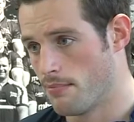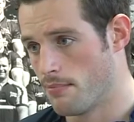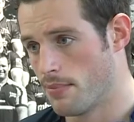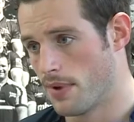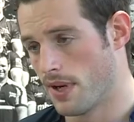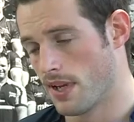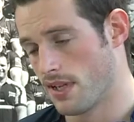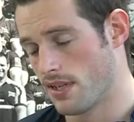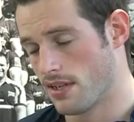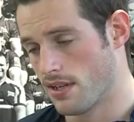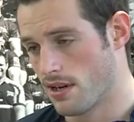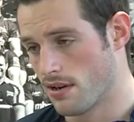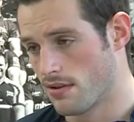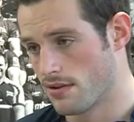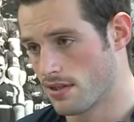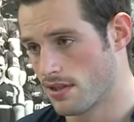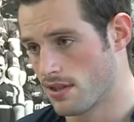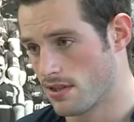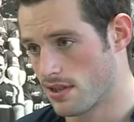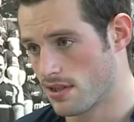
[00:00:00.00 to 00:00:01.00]
But you know,
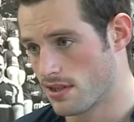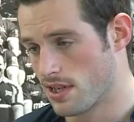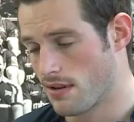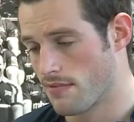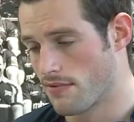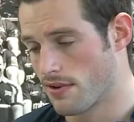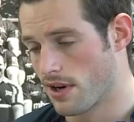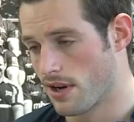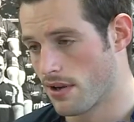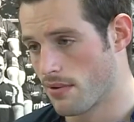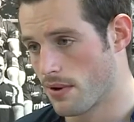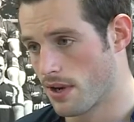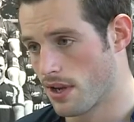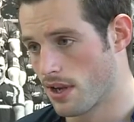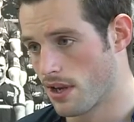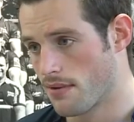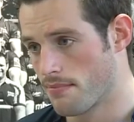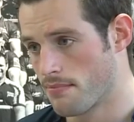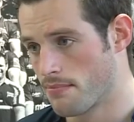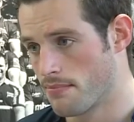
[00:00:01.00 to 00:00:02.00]
it's the same for any away
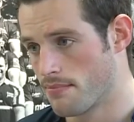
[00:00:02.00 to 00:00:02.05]
game.